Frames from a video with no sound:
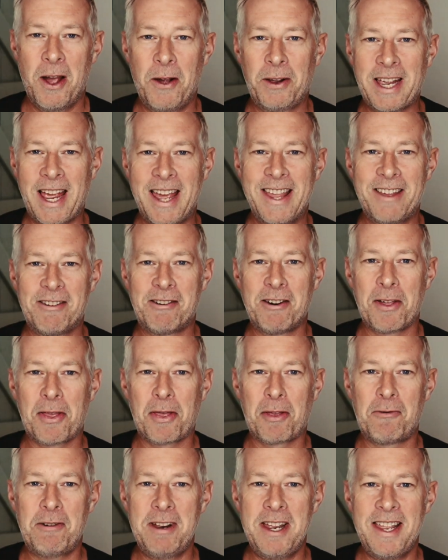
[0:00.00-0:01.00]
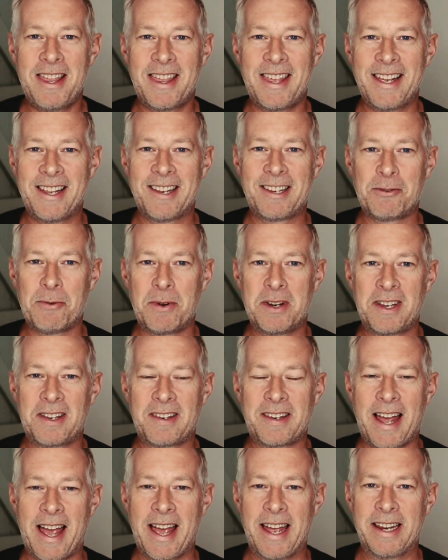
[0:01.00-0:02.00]
Okay, there are three things to
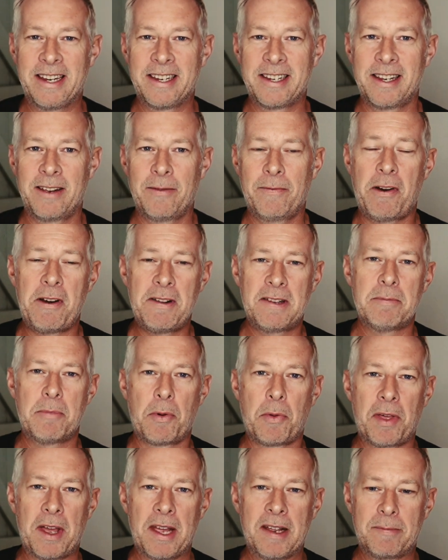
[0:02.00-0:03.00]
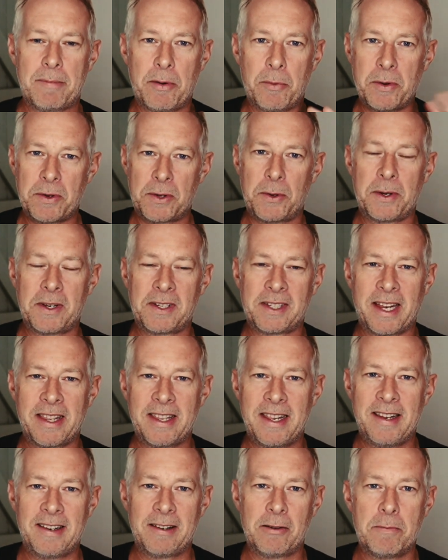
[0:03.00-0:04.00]
understand, very simple things, but once you understand
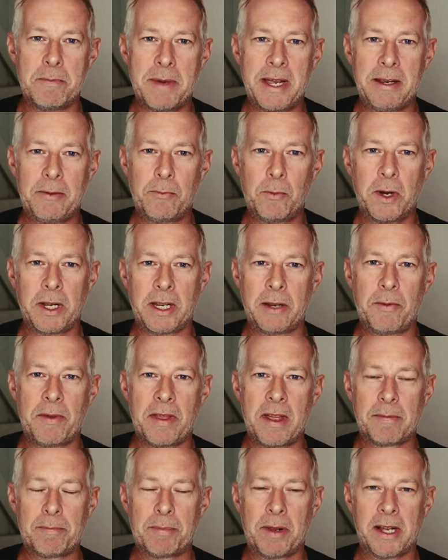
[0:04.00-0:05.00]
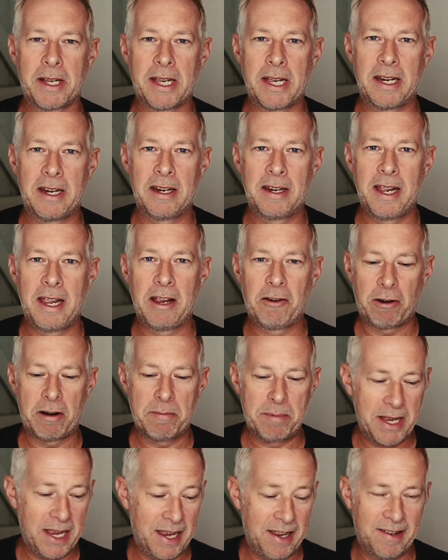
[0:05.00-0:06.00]
these, it'll make working with this plugin
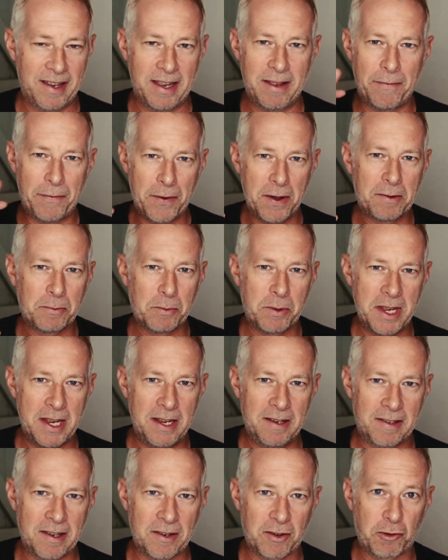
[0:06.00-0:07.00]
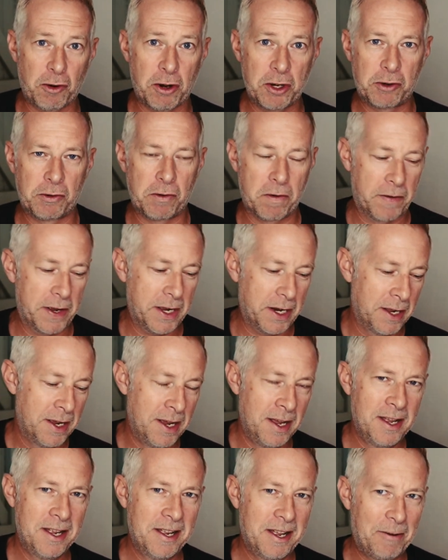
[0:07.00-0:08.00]
incredibly easy. The first one is the structure of it.
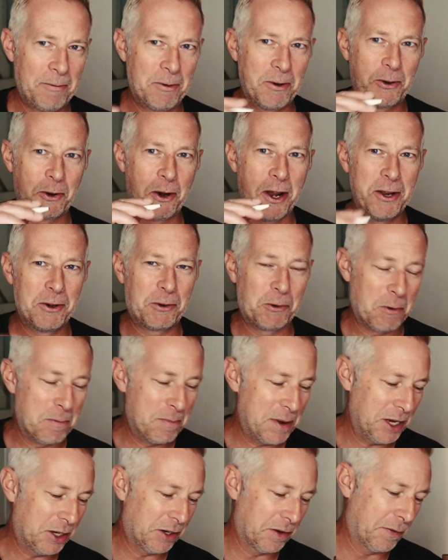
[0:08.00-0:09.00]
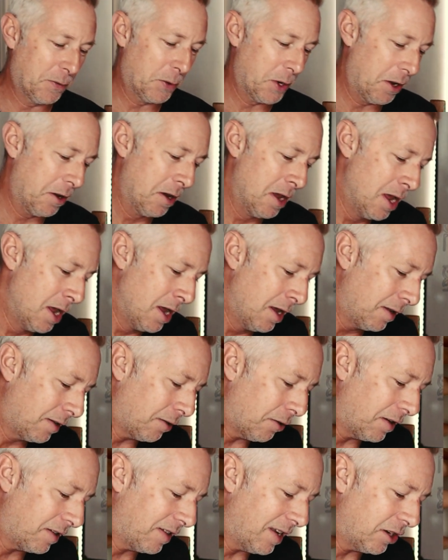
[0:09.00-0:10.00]
I'm going to try and draw a picture for you.
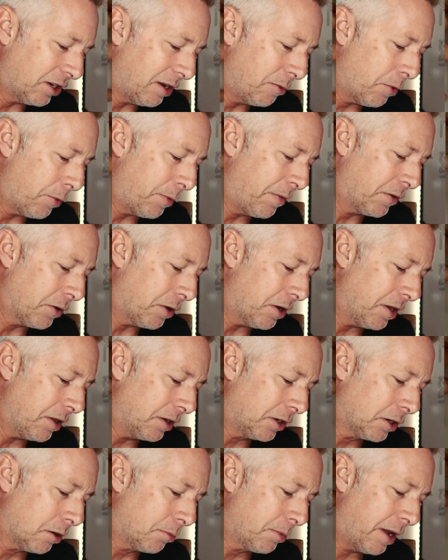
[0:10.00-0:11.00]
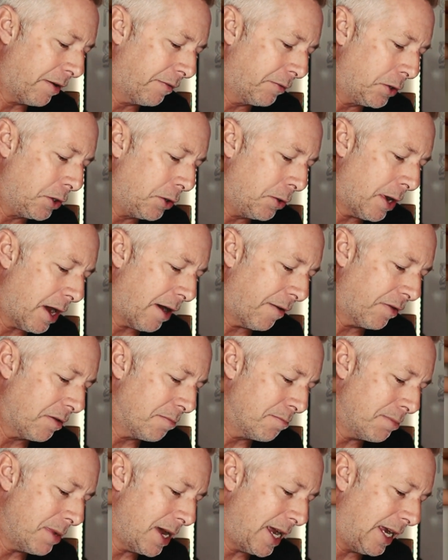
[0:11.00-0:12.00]
So essentially what we've got at the top level, you have the
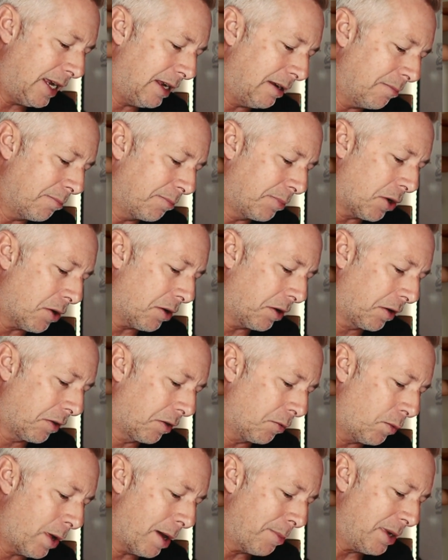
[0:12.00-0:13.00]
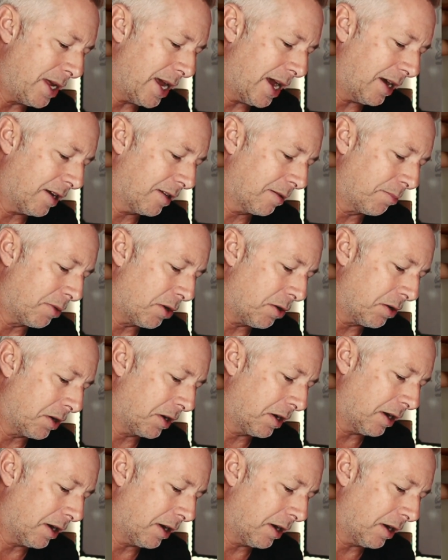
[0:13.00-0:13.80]
main block, the Webyx block